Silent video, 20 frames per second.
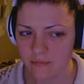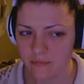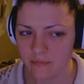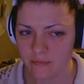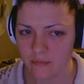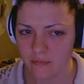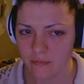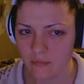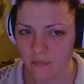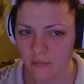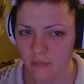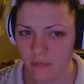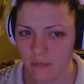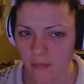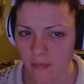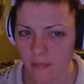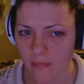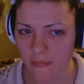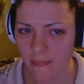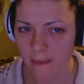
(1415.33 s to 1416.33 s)

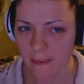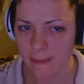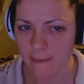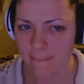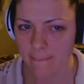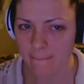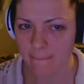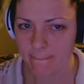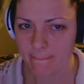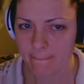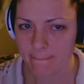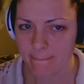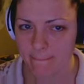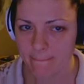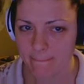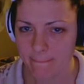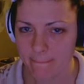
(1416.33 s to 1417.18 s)
(silence)